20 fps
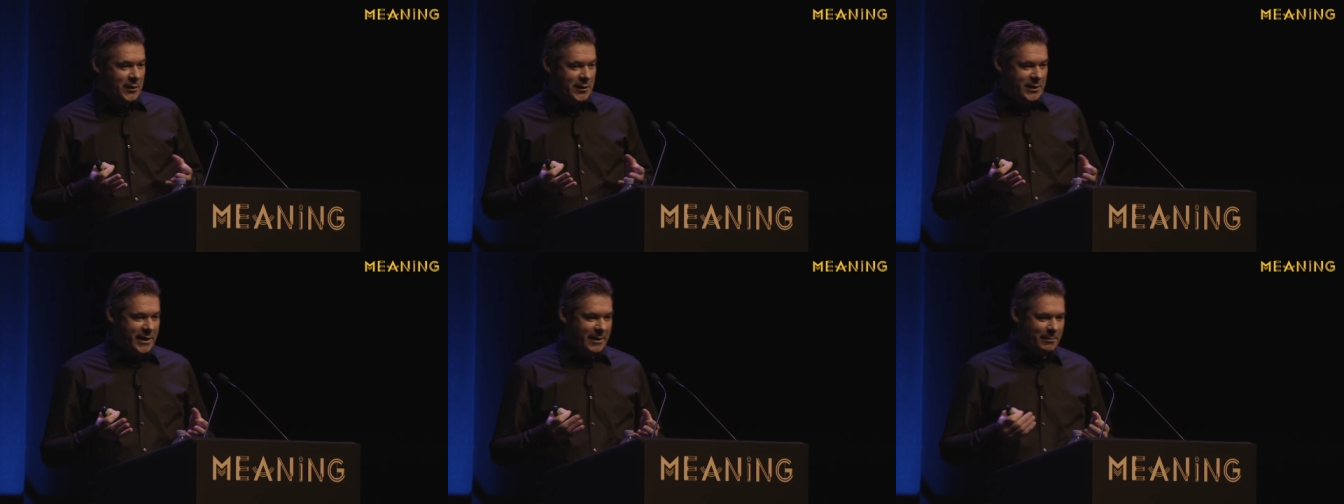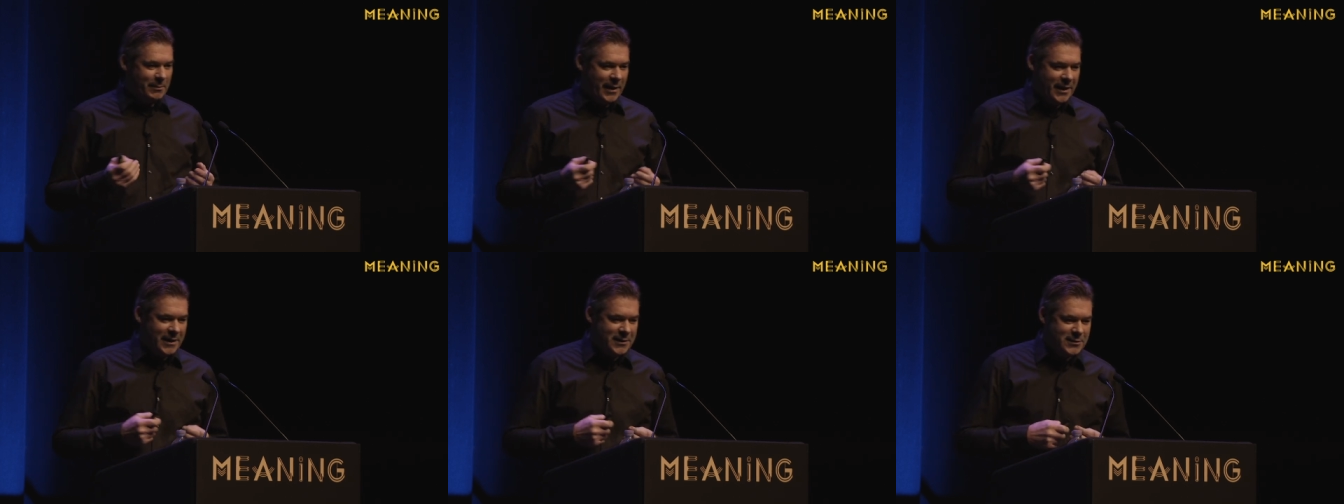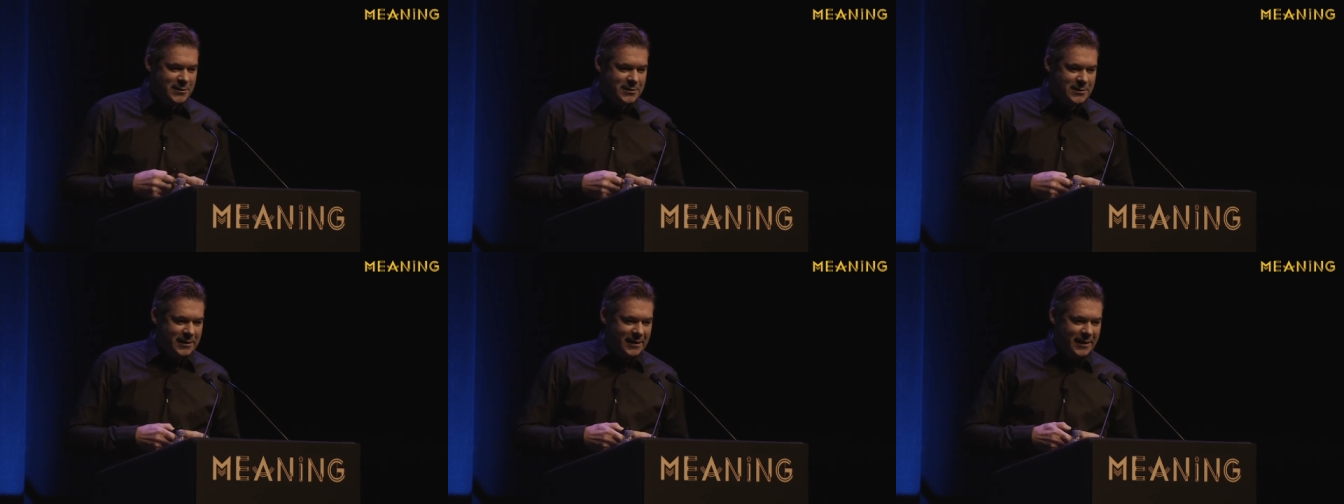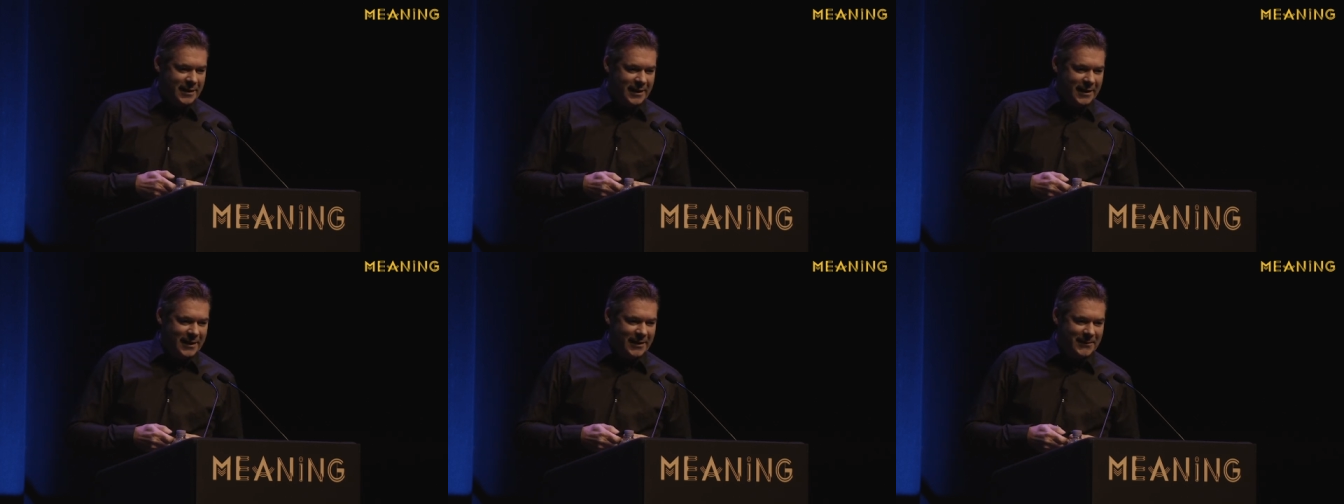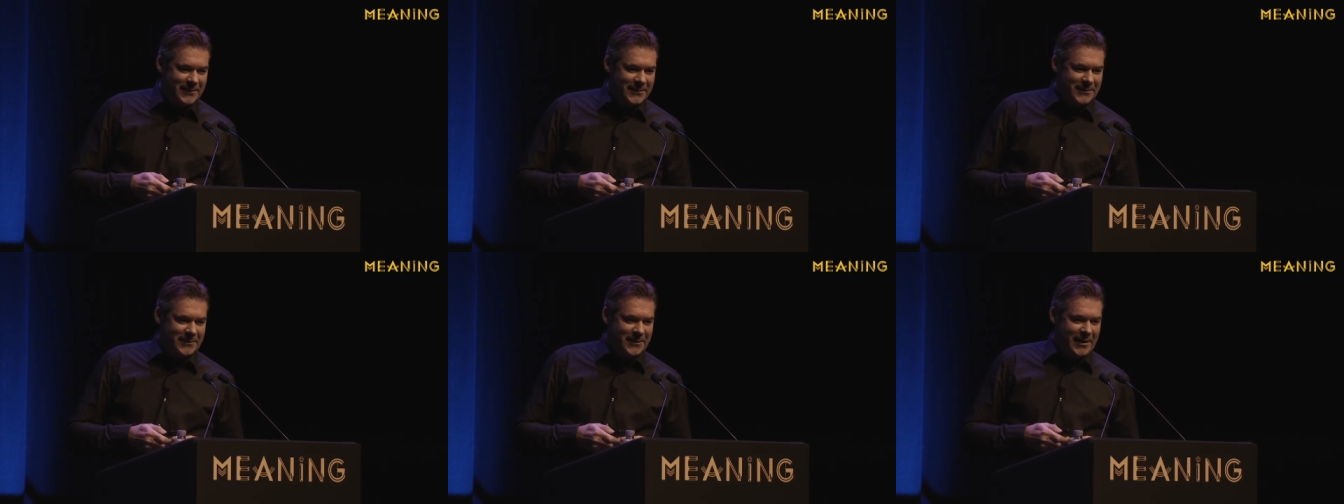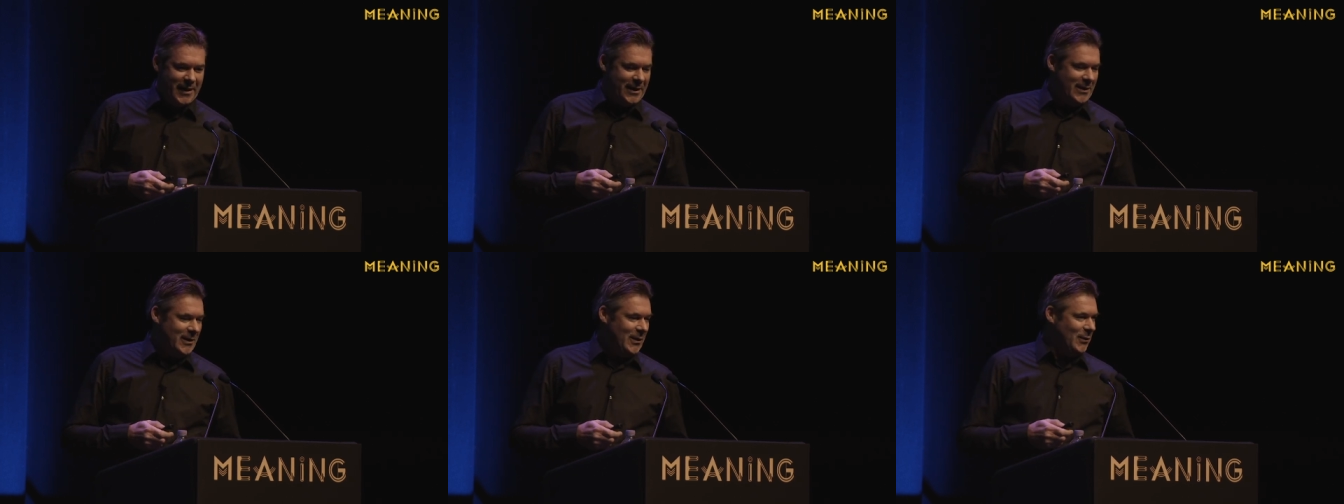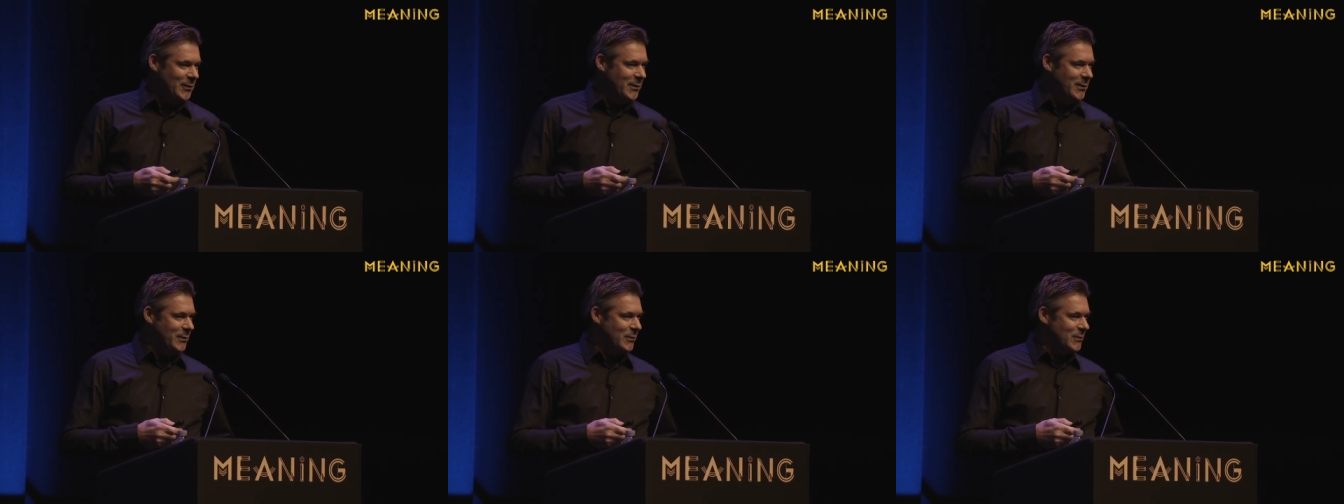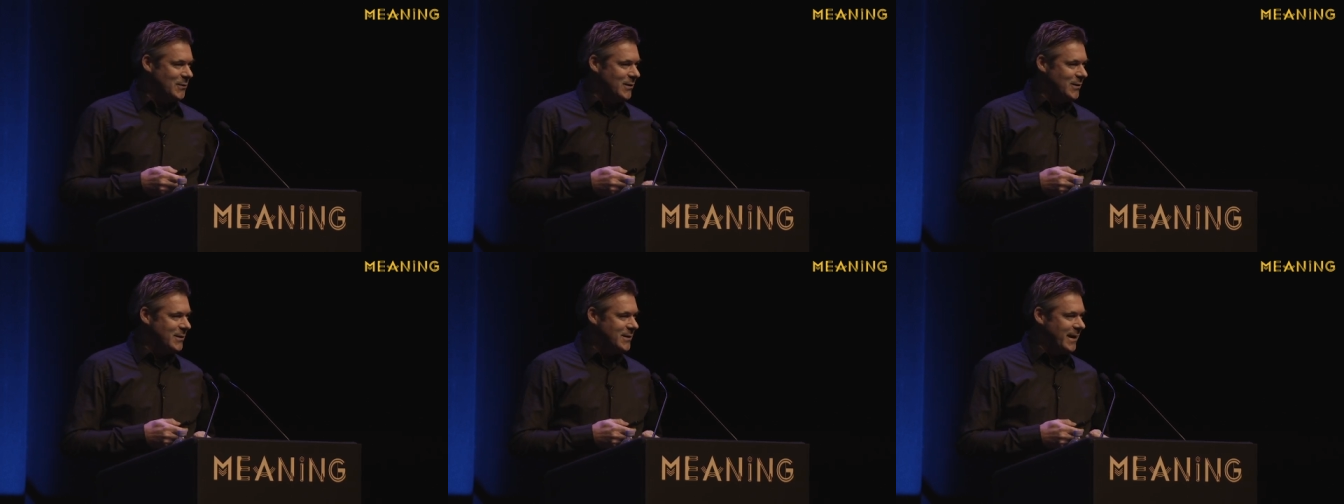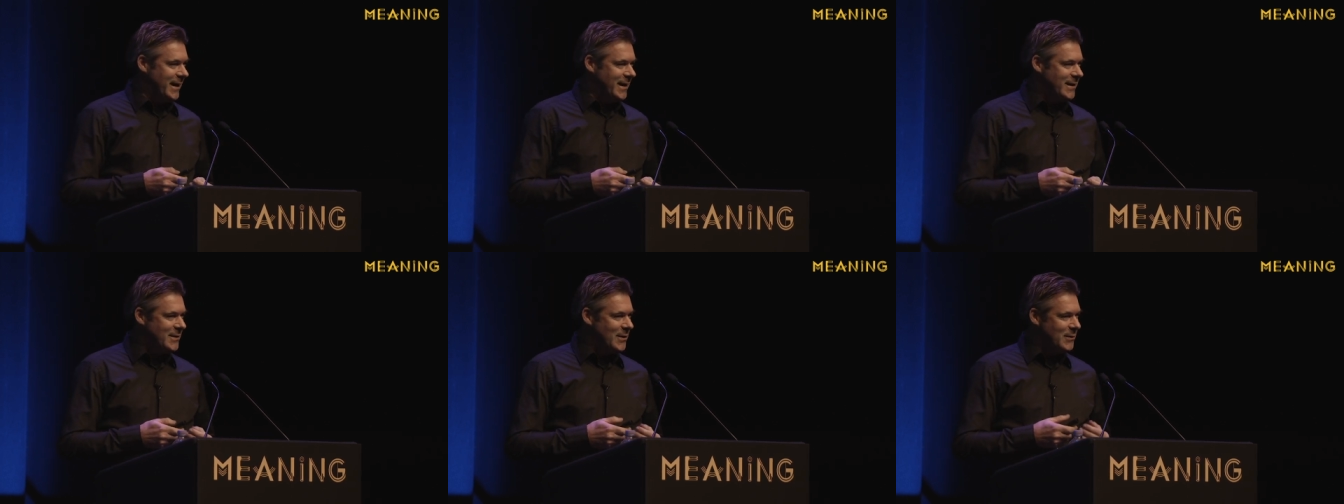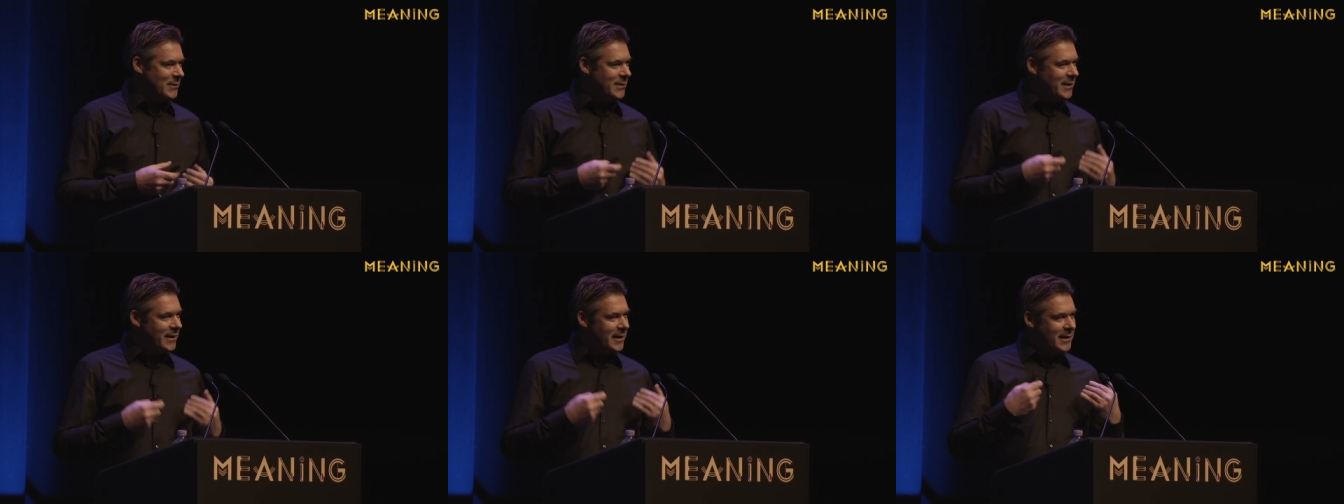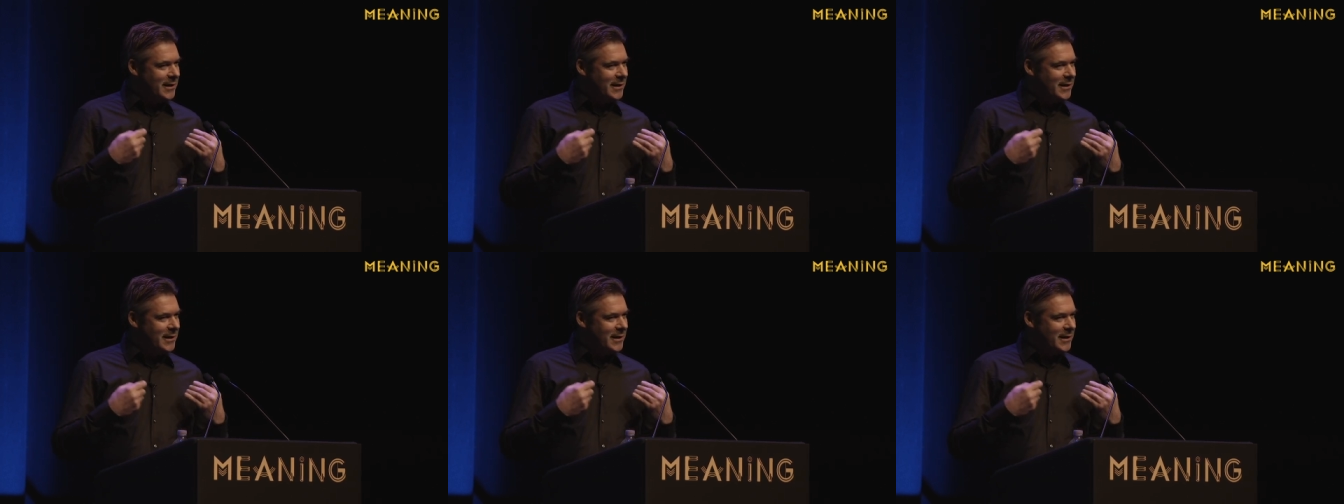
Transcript: year plans um, and other useless things. So,